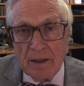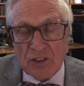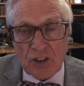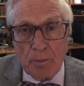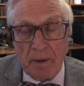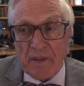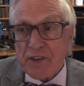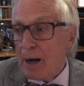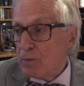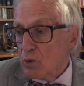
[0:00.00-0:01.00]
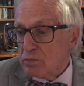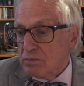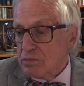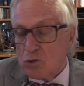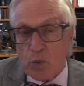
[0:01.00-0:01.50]
So by the time you're
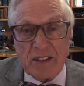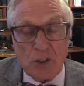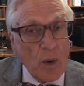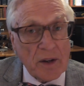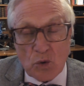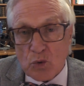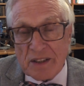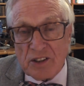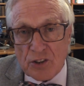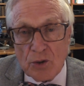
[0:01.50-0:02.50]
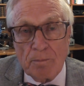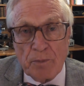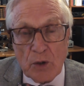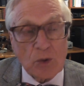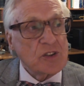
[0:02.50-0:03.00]
21 or 22,
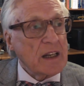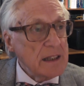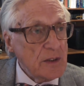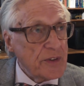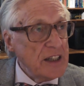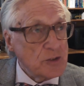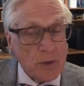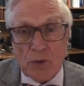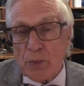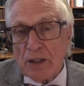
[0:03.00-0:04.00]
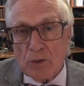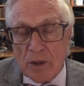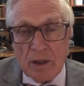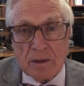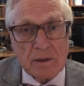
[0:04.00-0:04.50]
you're suddenly faced with the real
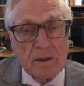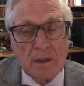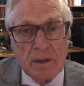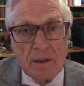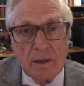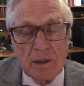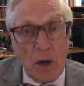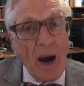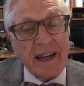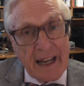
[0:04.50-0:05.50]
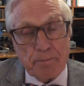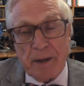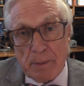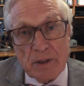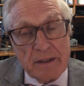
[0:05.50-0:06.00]
world. Now, I'd let
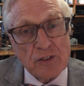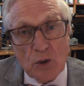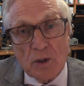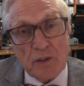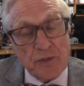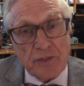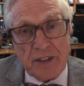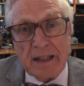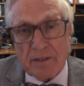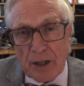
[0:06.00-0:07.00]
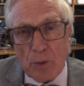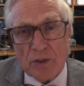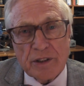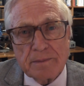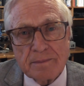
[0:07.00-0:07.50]
people leave school at 15 if they
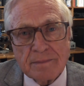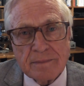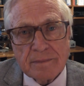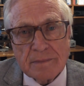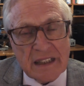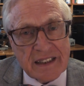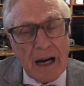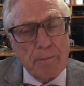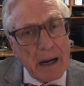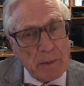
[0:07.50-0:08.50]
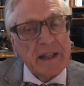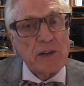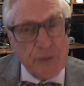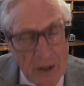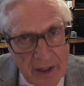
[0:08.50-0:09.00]
wanted and come back when they
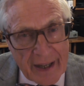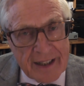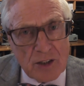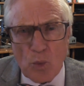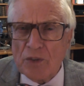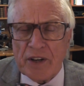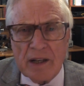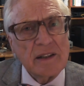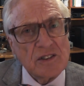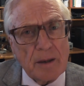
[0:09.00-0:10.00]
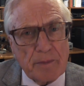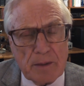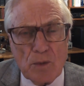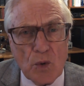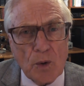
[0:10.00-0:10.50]
felt like it and wanted to learn something
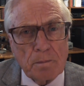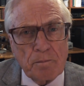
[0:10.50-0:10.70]
more.